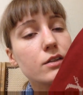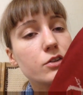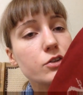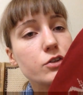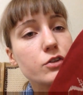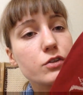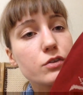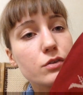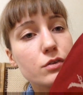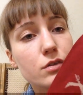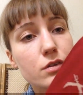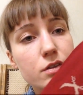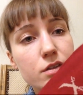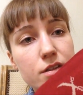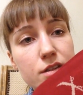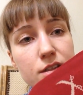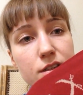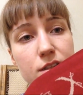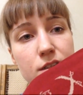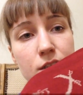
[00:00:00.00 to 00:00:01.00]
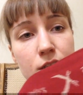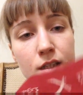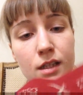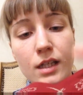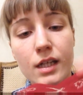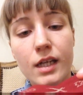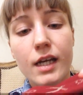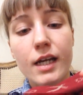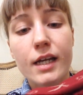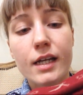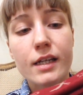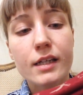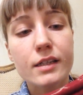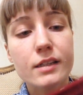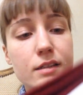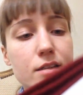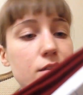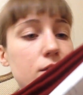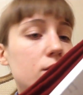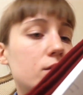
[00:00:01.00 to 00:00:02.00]
swords,
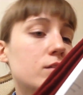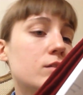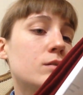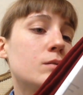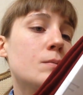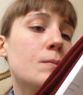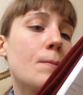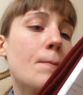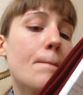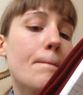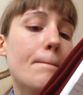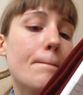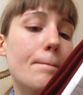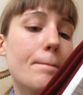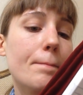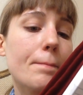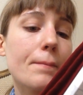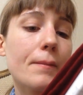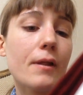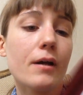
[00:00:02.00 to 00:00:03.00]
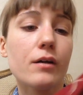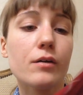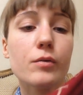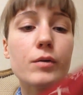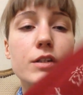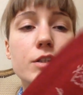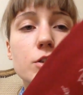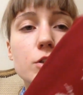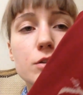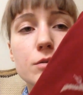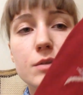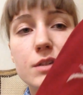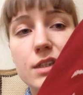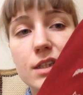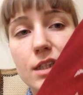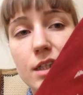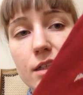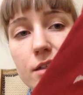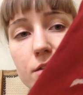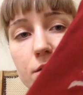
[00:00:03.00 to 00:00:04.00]
and I'm not quite sure what
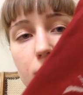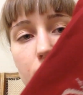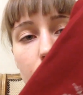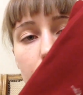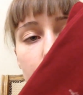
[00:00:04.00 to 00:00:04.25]
the other